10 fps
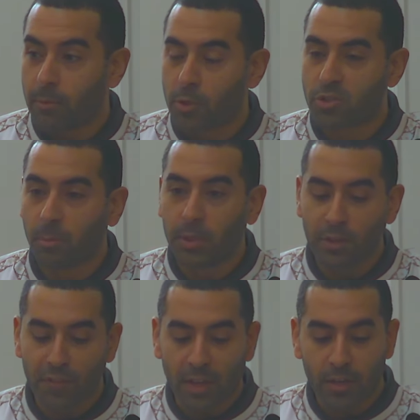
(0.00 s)
there's the belief
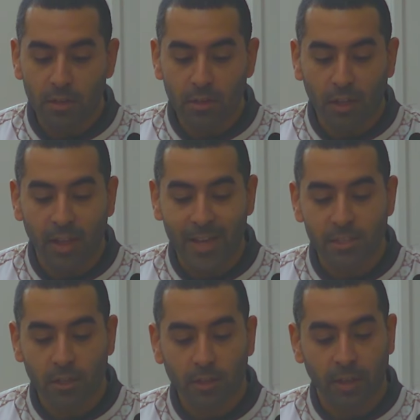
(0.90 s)
in the
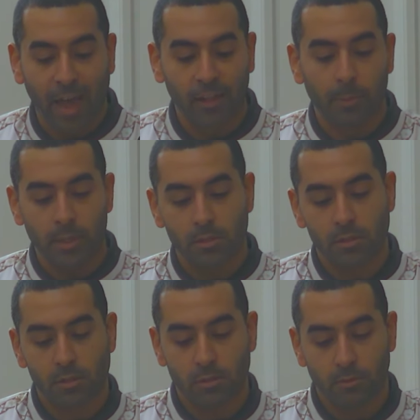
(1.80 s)
classic elements,